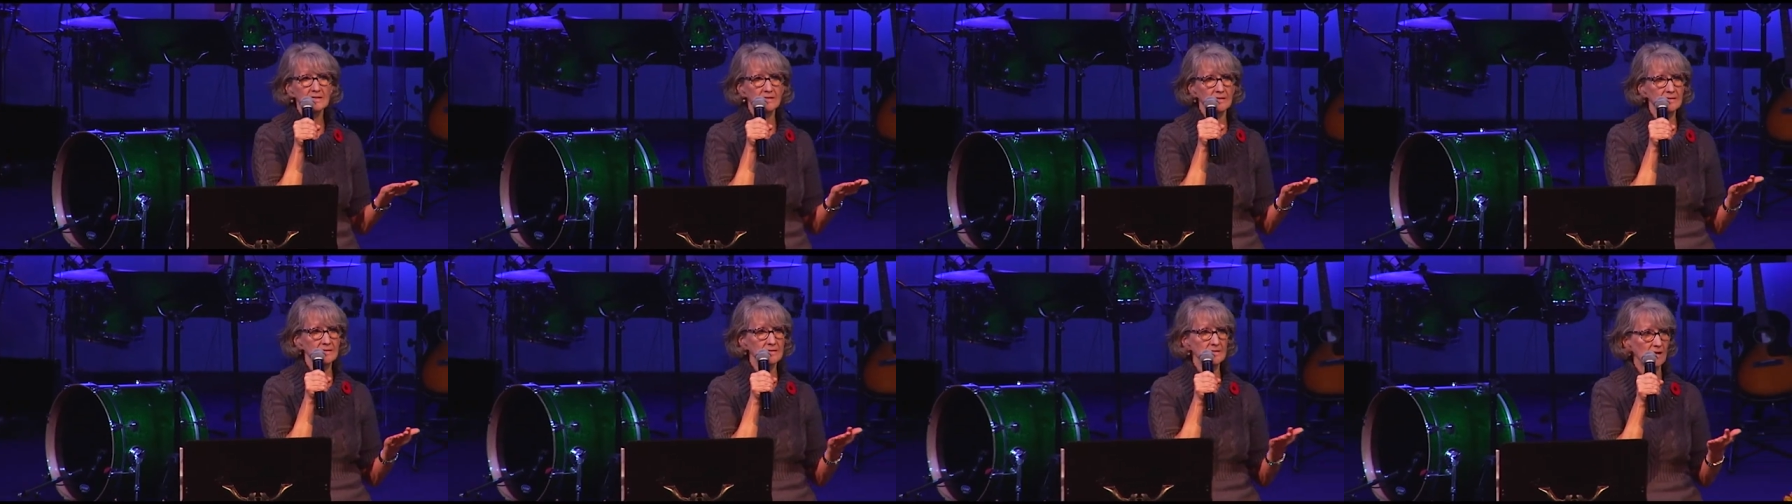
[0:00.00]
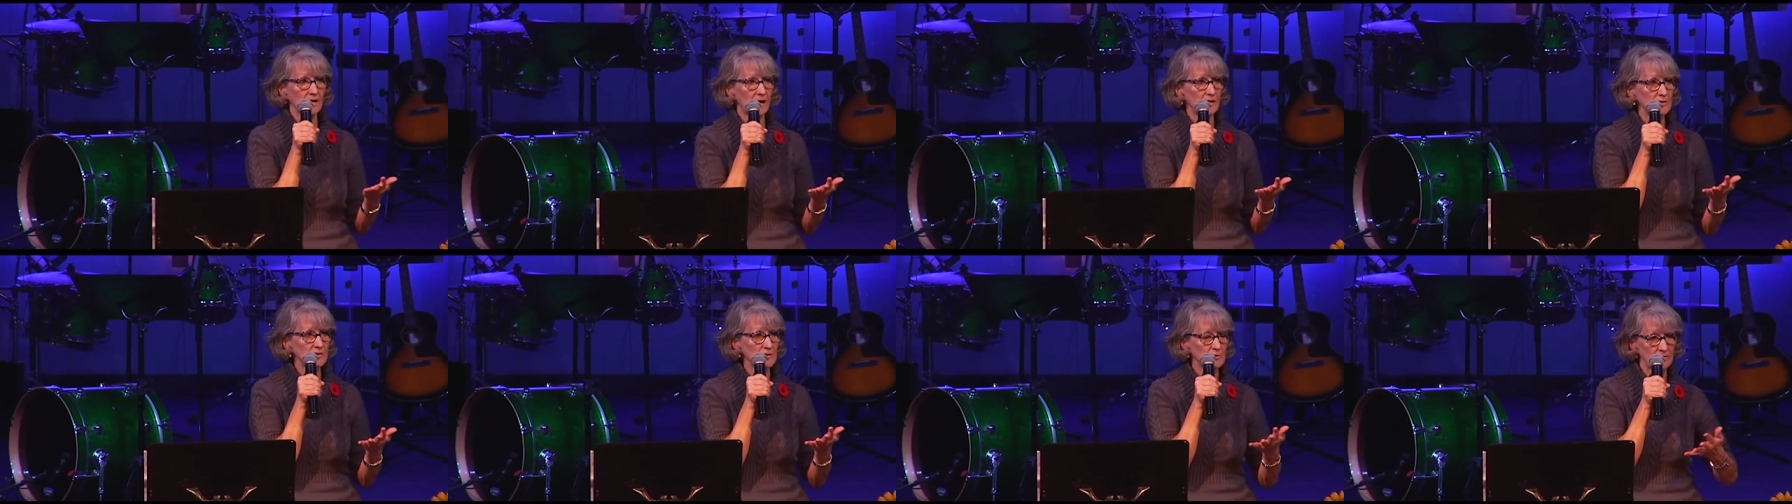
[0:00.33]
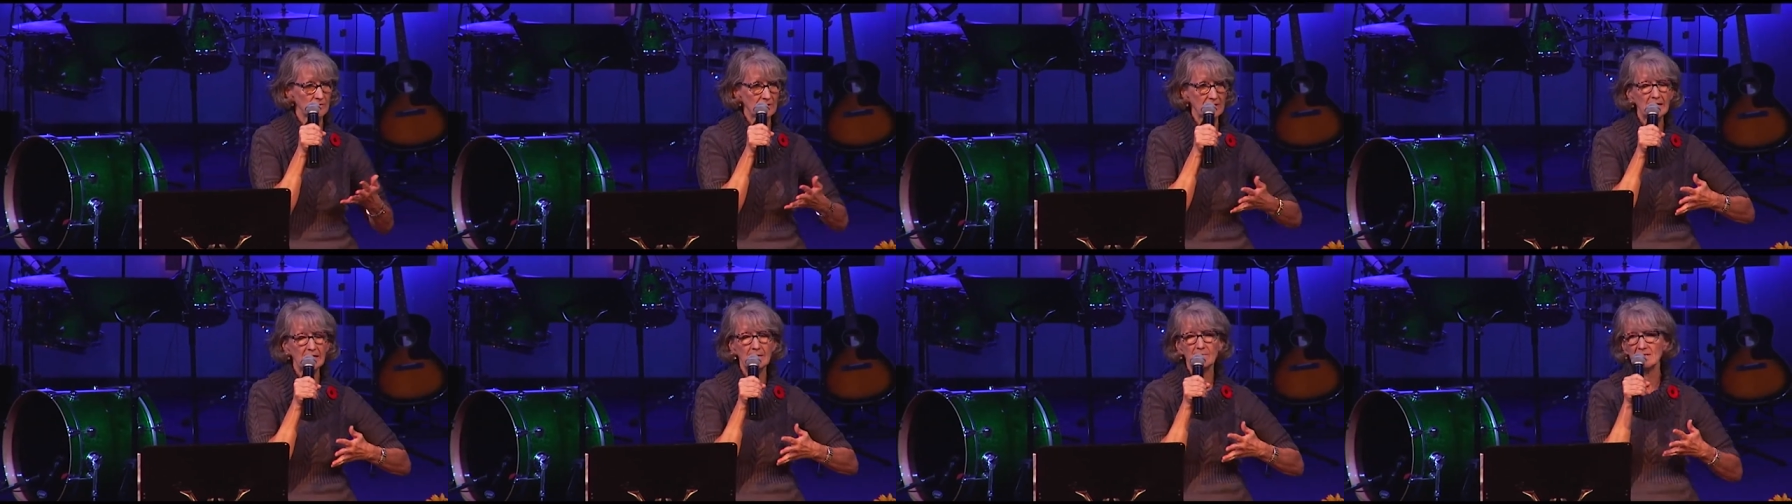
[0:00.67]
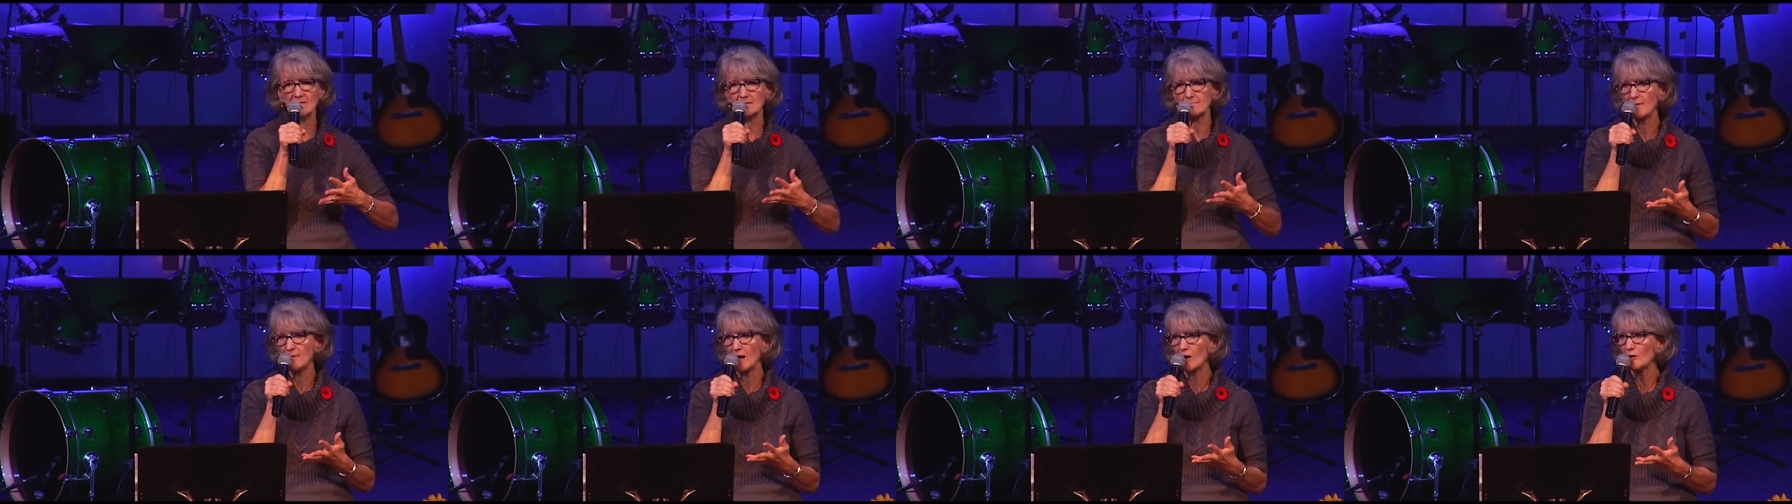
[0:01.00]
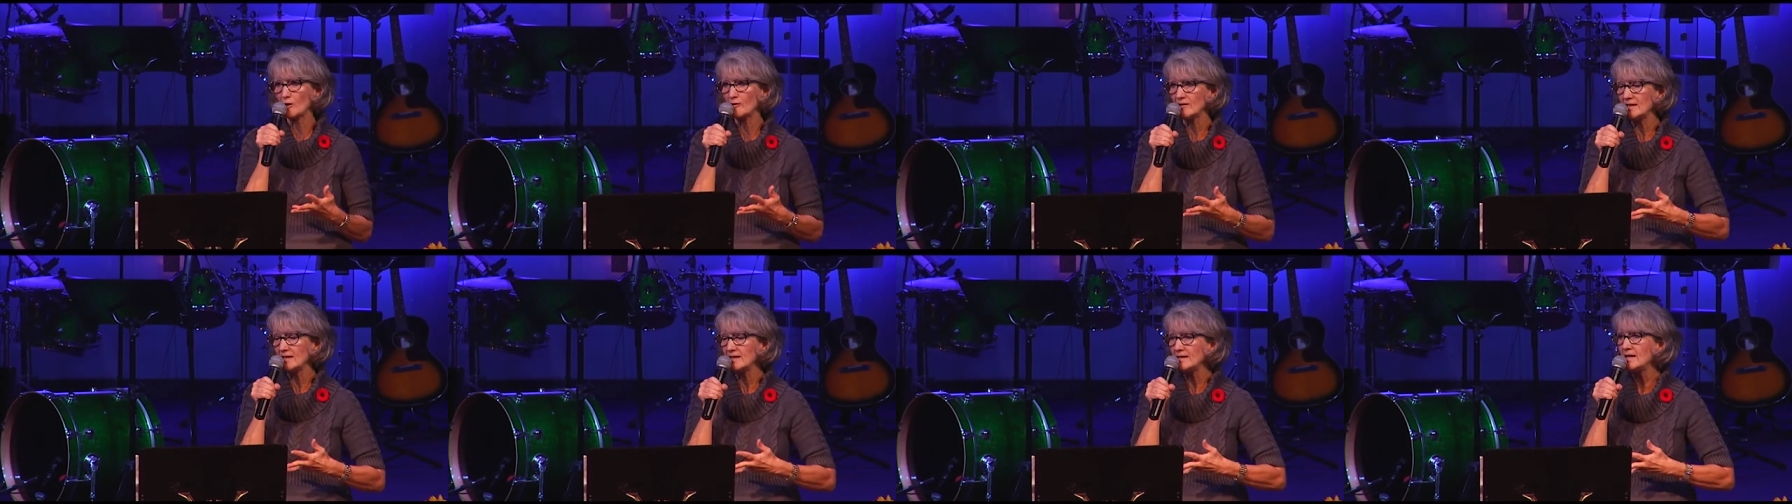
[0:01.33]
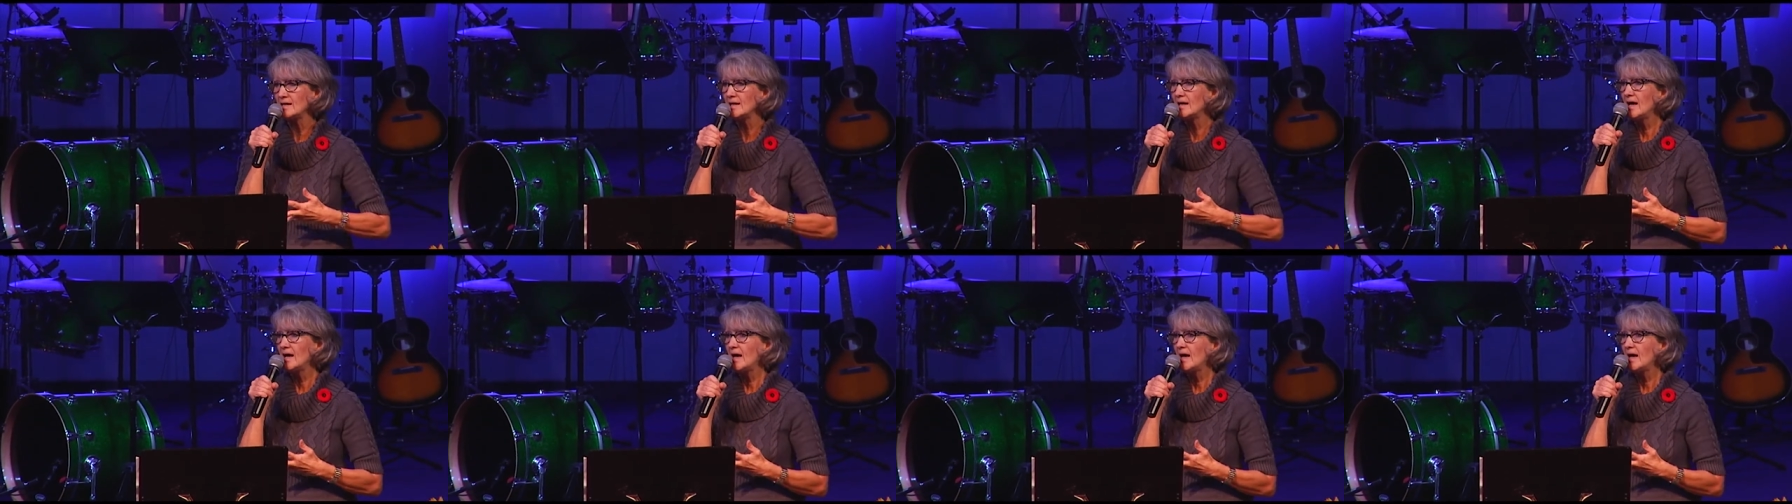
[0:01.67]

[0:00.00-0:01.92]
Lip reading: in his country. He was married,